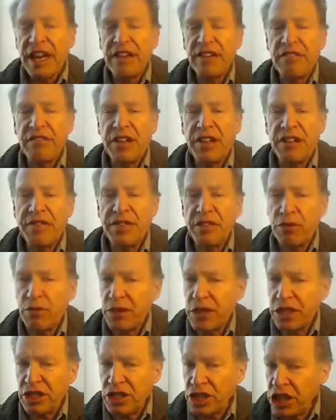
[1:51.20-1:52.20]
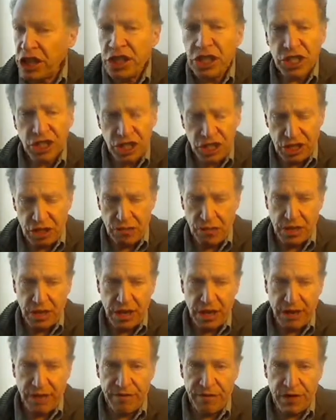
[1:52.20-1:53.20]
and a lot of the great teachers that
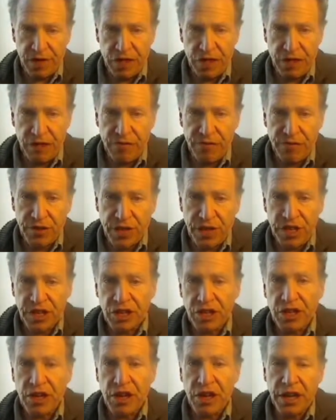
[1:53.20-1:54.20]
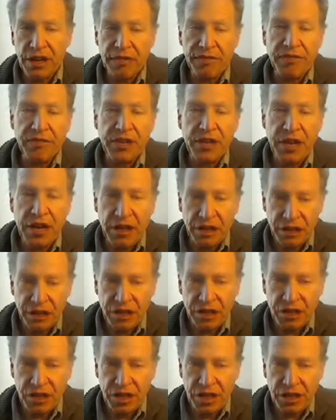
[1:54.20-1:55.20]
we have at GIN for this kind of
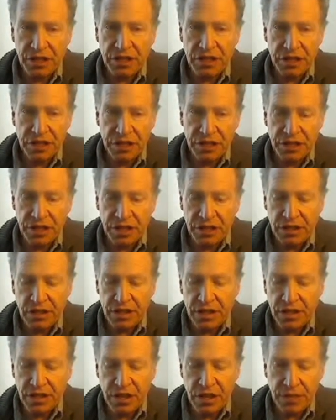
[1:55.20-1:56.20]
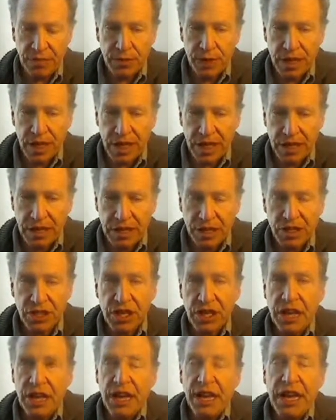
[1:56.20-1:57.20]
knowledge that comes at
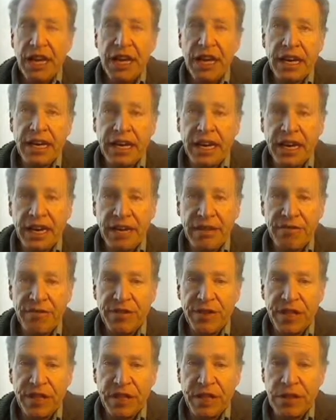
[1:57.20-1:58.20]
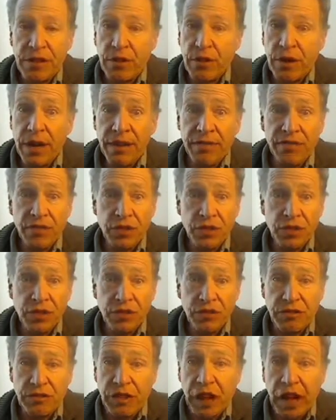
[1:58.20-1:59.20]
us. And I know I've
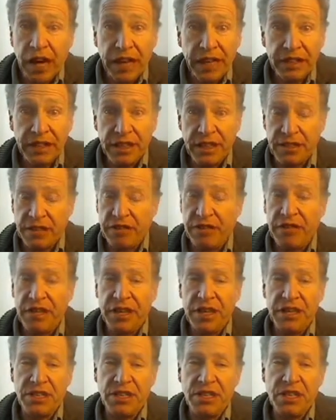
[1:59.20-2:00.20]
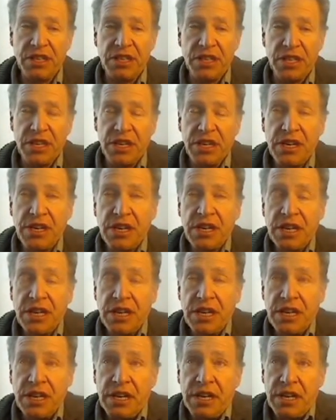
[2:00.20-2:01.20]
learned a lot in the last,
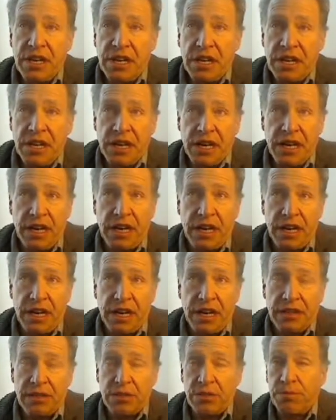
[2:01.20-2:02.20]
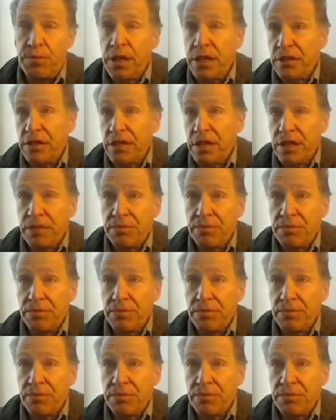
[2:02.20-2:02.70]
it's been